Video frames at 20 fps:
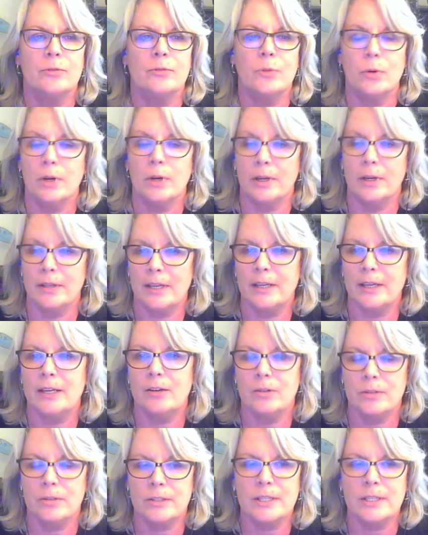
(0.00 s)
for the
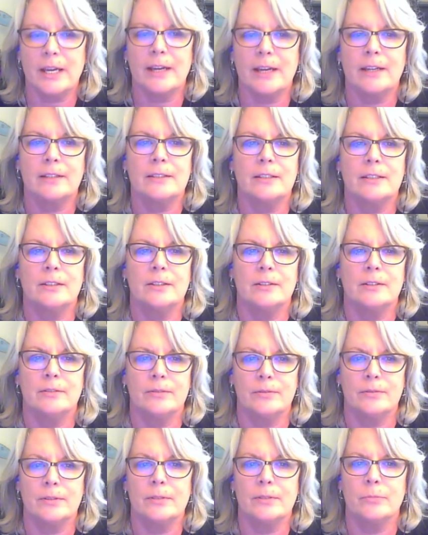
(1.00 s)
HEROES Act
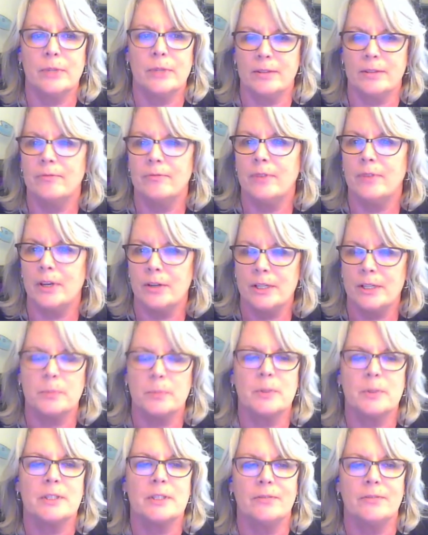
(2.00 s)
with very
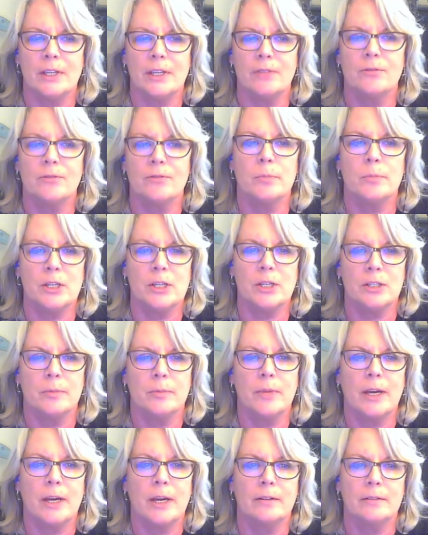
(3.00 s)
specific
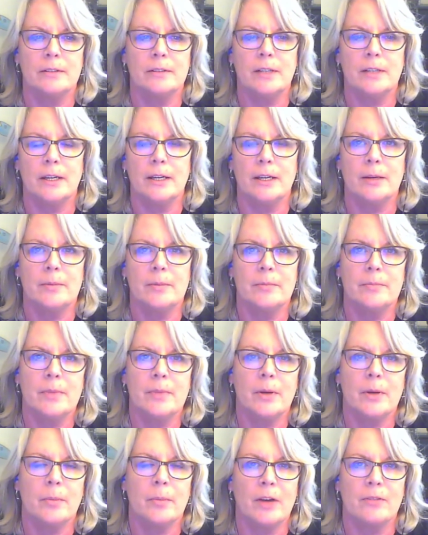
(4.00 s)
information
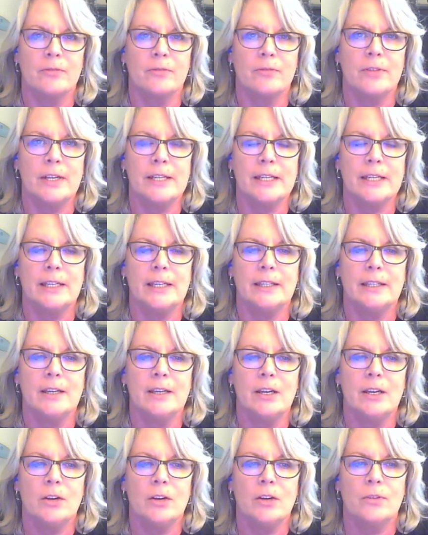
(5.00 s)
about
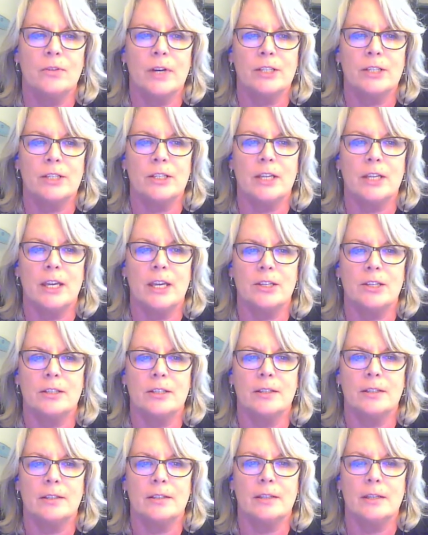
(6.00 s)
funding for
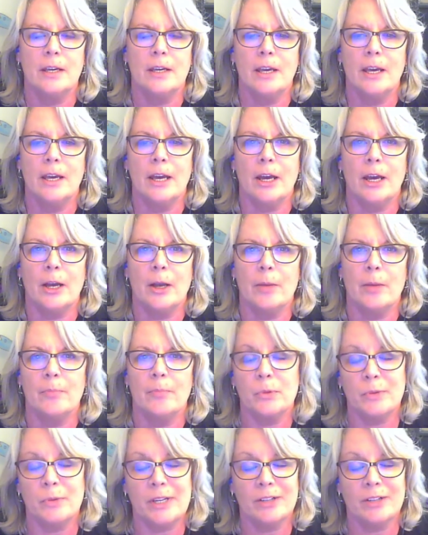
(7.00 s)
education.
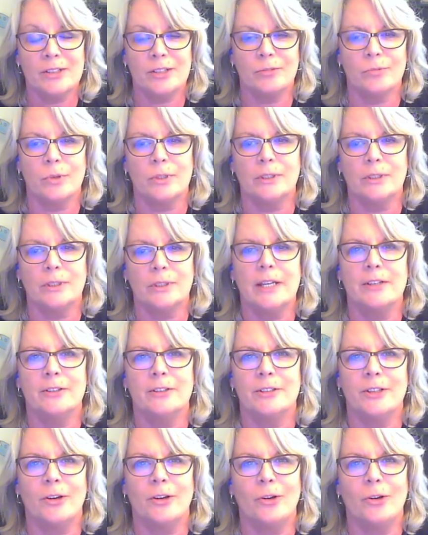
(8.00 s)
We also wrote a
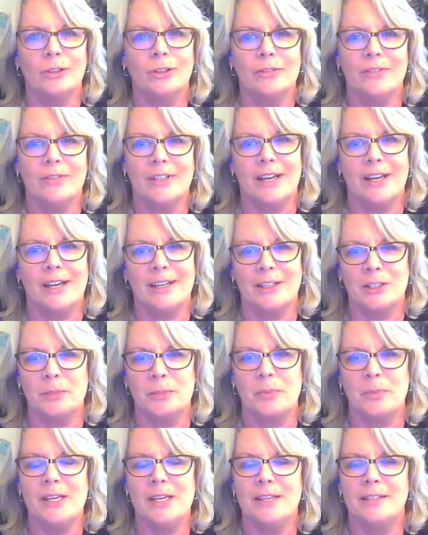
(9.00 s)
letter to all of the
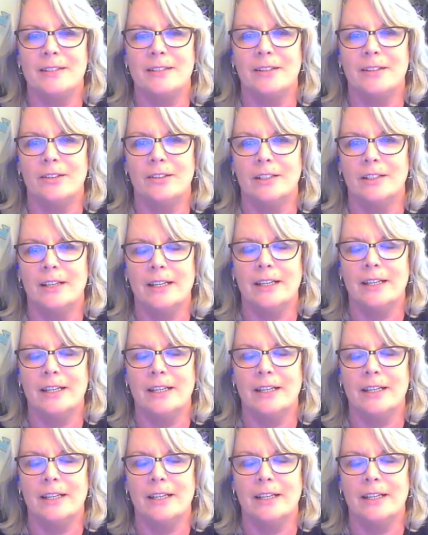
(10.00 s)
ISPs here